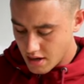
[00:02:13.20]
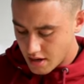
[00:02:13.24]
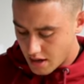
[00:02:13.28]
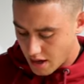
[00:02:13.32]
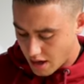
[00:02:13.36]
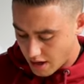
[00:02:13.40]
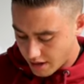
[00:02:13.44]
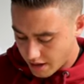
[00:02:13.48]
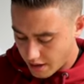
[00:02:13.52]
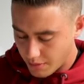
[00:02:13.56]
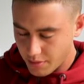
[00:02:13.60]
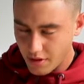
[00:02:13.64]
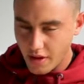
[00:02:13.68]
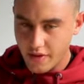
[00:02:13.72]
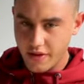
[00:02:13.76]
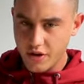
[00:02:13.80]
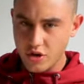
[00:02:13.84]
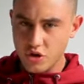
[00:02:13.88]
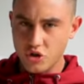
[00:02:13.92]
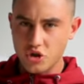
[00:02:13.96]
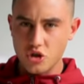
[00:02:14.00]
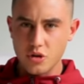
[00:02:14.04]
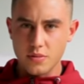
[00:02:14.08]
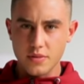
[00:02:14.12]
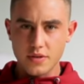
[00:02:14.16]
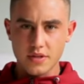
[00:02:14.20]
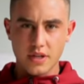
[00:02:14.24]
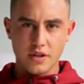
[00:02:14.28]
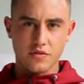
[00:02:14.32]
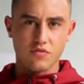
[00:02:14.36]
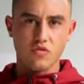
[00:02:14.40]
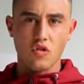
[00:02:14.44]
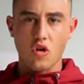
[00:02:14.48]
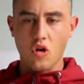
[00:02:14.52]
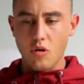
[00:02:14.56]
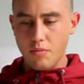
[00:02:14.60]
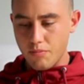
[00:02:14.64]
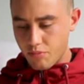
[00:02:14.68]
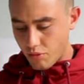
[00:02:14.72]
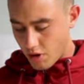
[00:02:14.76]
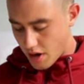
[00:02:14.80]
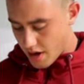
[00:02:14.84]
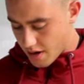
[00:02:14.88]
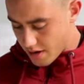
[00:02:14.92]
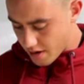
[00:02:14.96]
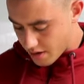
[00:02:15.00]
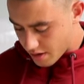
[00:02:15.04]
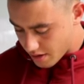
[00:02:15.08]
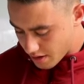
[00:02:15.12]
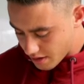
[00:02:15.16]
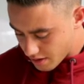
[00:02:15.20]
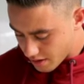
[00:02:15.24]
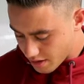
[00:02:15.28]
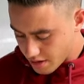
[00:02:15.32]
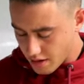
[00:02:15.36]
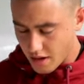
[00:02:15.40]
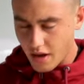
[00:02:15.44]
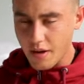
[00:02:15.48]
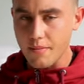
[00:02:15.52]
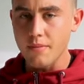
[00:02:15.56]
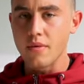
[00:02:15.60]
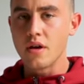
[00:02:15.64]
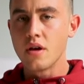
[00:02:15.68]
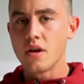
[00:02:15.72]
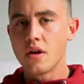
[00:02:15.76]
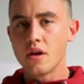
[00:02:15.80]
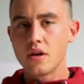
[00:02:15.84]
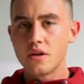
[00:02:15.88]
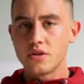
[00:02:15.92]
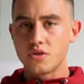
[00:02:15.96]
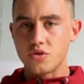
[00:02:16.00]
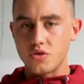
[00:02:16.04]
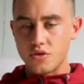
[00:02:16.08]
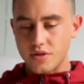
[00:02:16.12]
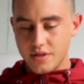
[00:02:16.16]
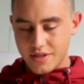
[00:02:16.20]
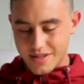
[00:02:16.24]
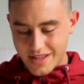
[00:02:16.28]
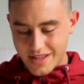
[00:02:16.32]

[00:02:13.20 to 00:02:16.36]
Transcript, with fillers: uh, a couple other YouTubers like Rob, Brandon, um, Student